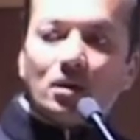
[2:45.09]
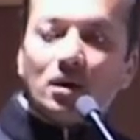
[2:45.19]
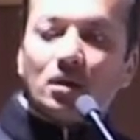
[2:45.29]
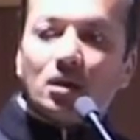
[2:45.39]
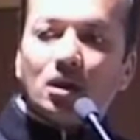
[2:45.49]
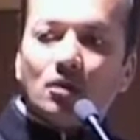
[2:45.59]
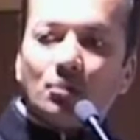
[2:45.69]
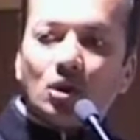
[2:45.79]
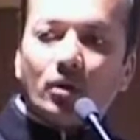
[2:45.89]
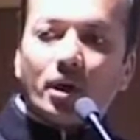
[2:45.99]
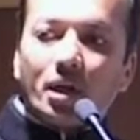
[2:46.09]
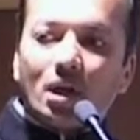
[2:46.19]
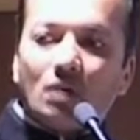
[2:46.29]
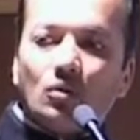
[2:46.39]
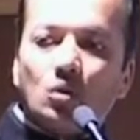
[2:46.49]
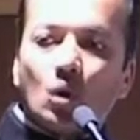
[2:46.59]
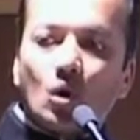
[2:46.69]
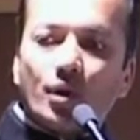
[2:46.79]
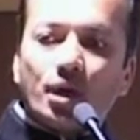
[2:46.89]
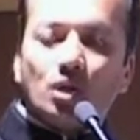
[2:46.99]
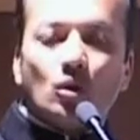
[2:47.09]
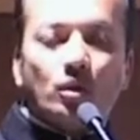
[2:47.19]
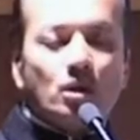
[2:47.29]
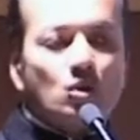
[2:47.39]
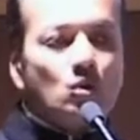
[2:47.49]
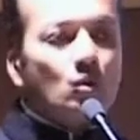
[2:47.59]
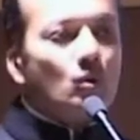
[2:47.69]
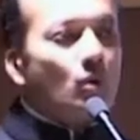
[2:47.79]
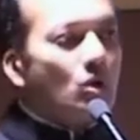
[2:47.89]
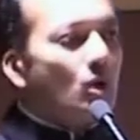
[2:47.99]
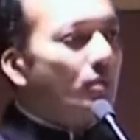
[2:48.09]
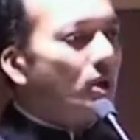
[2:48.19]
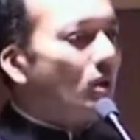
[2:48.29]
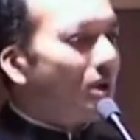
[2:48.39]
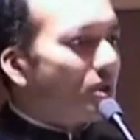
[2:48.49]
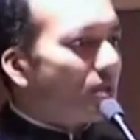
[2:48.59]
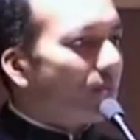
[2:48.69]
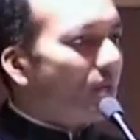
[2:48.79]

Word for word: uh, the government of Haryana was already talking to Montgomery College.